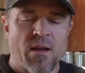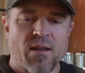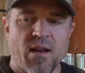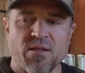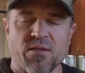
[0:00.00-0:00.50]

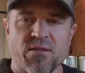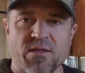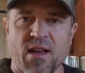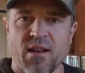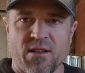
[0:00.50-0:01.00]
Yeah, so there's
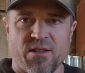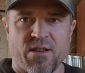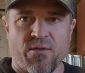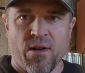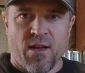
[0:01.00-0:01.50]
that
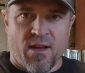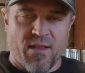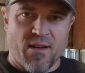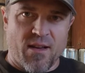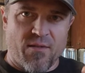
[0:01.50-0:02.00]
issue, and
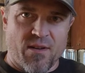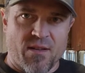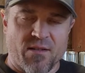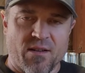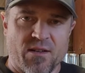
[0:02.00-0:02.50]
then I have
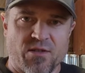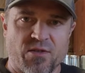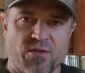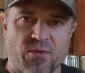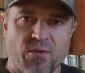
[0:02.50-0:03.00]
another
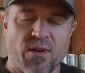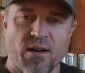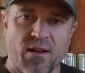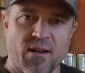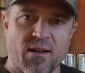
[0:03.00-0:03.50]
issue
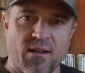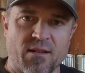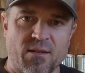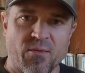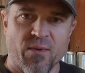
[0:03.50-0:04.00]

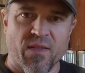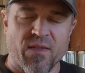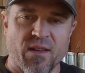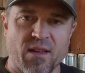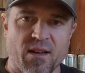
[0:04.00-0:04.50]
with
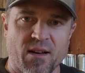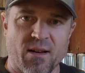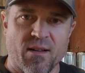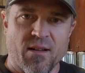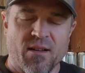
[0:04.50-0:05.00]

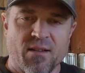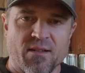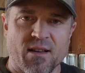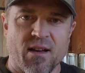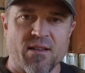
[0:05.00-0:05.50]
the
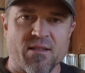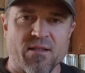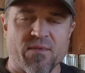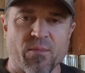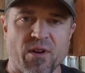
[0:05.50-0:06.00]
size
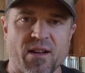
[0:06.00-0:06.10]
of the